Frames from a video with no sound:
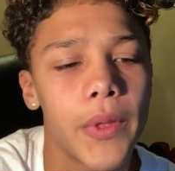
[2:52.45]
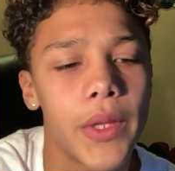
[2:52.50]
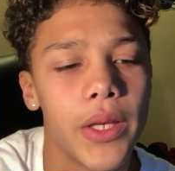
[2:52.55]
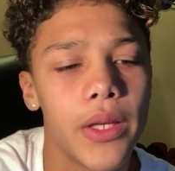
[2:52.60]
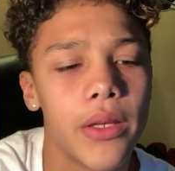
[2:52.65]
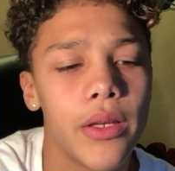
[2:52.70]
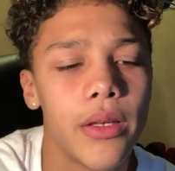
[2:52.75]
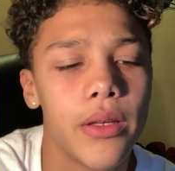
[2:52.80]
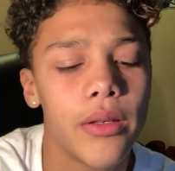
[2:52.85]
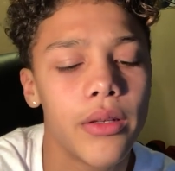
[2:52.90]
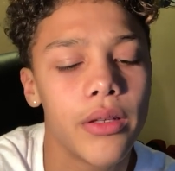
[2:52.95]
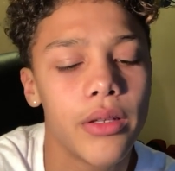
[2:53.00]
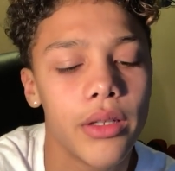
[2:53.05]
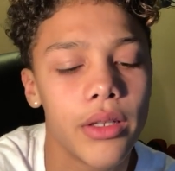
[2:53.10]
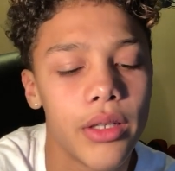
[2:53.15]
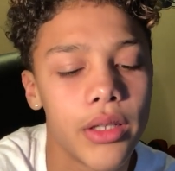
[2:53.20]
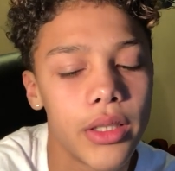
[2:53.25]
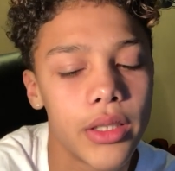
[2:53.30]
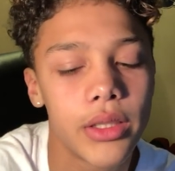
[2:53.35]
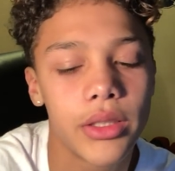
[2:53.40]

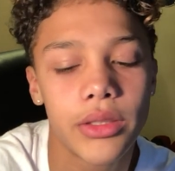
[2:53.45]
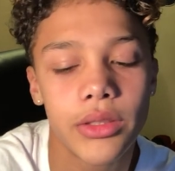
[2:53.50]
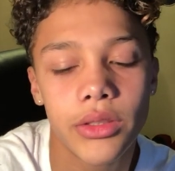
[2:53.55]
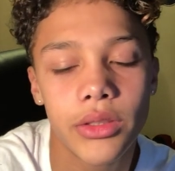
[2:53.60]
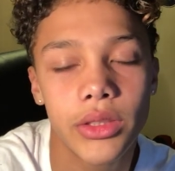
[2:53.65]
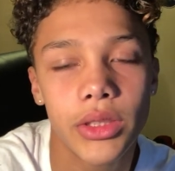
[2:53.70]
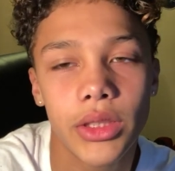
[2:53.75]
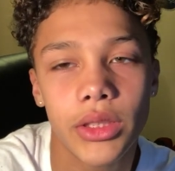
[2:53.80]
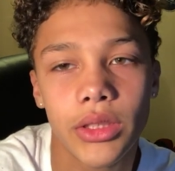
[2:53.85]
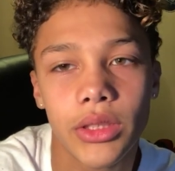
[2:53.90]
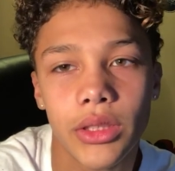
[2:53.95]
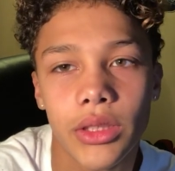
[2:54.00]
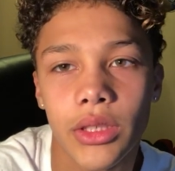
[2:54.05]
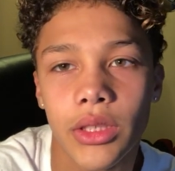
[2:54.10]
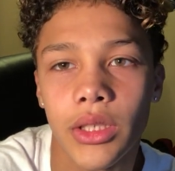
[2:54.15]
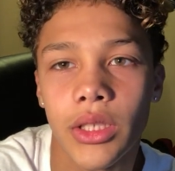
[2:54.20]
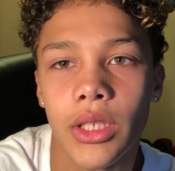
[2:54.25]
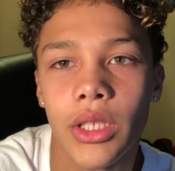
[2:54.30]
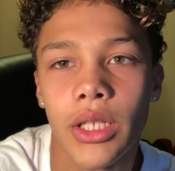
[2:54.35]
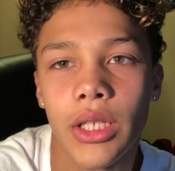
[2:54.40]
And just,
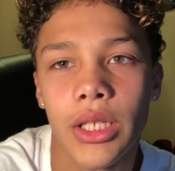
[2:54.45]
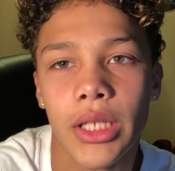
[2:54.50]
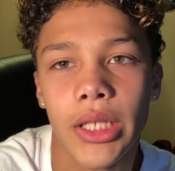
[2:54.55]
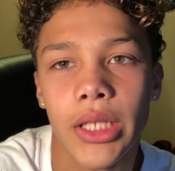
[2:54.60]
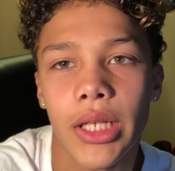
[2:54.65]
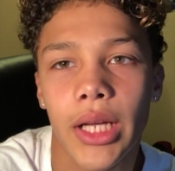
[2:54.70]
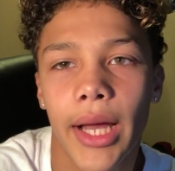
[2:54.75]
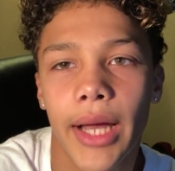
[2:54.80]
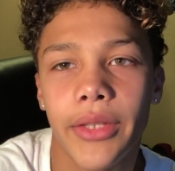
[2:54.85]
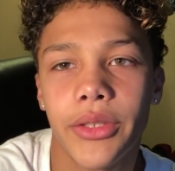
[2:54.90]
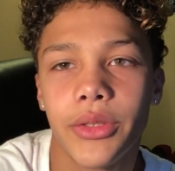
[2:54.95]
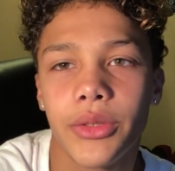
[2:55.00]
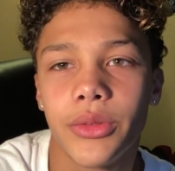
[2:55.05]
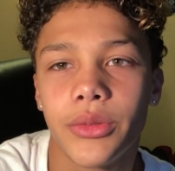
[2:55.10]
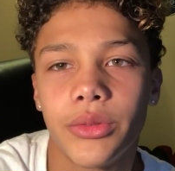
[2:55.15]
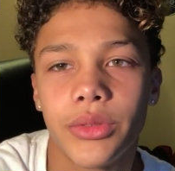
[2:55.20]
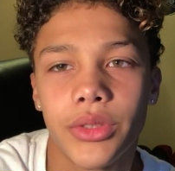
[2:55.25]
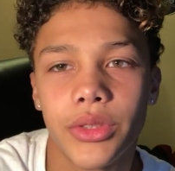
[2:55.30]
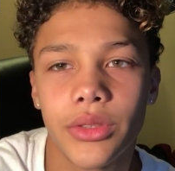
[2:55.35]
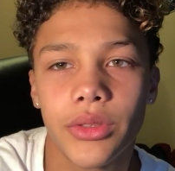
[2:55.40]
I
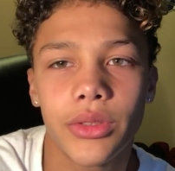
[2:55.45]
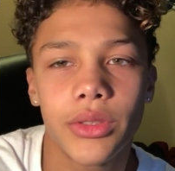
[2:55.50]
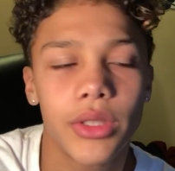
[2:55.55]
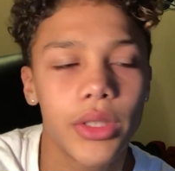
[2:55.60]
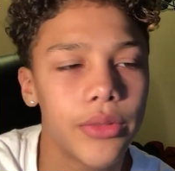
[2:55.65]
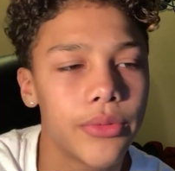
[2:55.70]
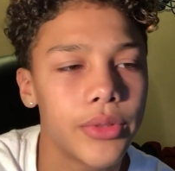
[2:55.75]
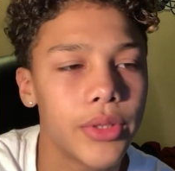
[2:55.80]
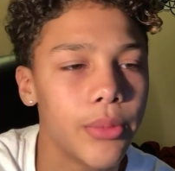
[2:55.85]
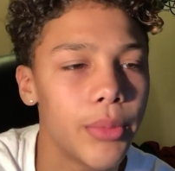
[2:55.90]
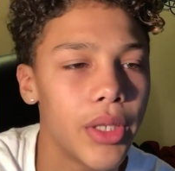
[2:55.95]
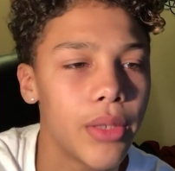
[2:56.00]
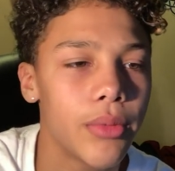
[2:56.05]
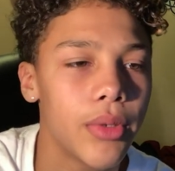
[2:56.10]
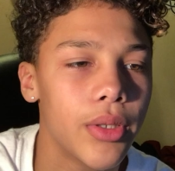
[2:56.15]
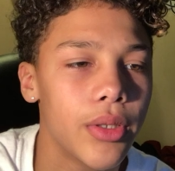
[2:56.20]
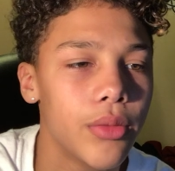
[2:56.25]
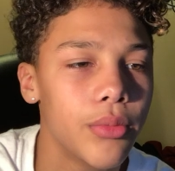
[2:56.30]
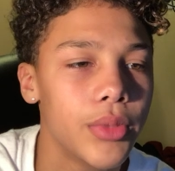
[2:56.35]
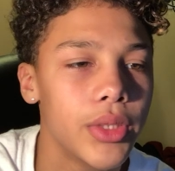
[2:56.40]
do stuff to make
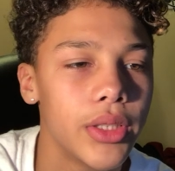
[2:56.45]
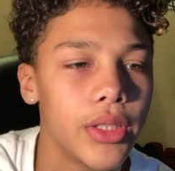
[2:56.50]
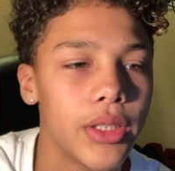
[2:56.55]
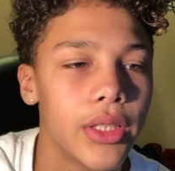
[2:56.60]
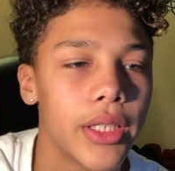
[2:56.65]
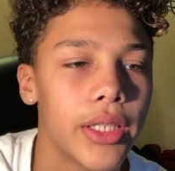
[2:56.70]
my own money.